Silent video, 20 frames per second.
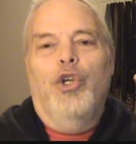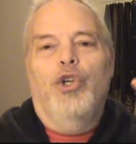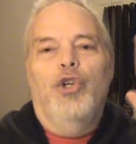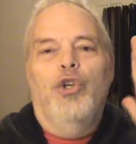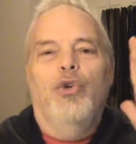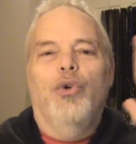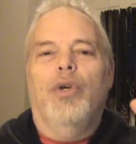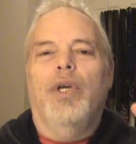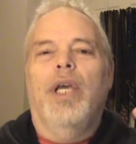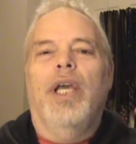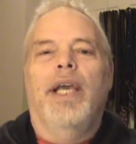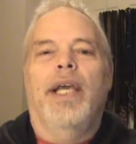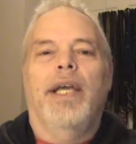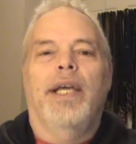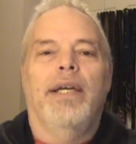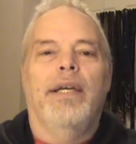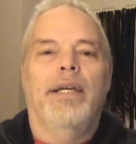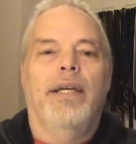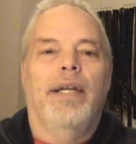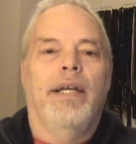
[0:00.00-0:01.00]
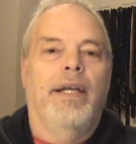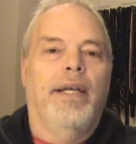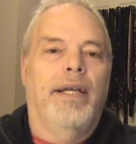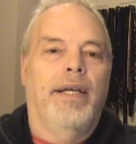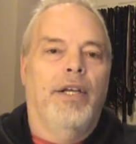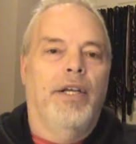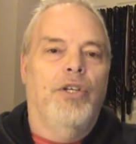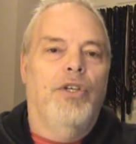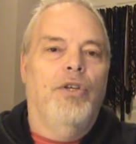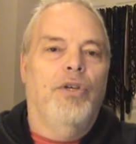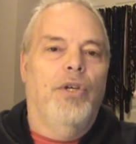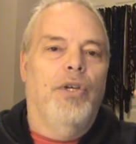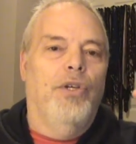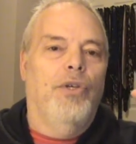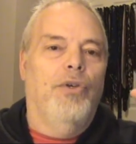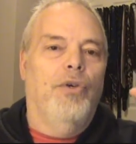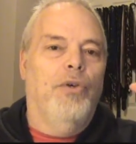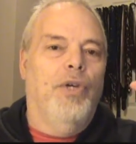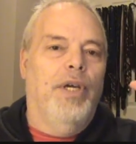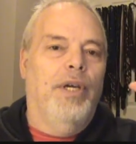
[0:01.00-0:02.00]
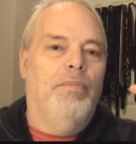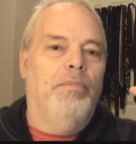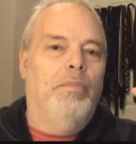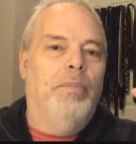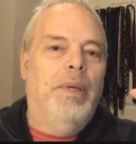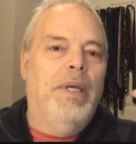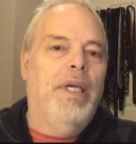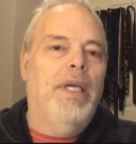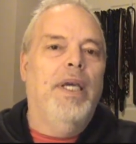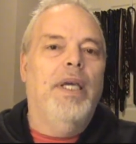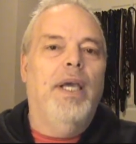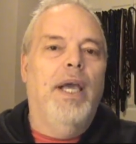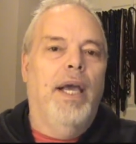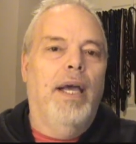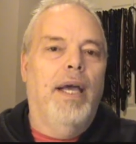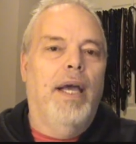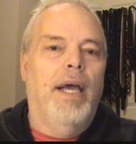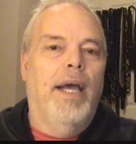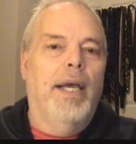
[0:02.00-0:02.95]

you can be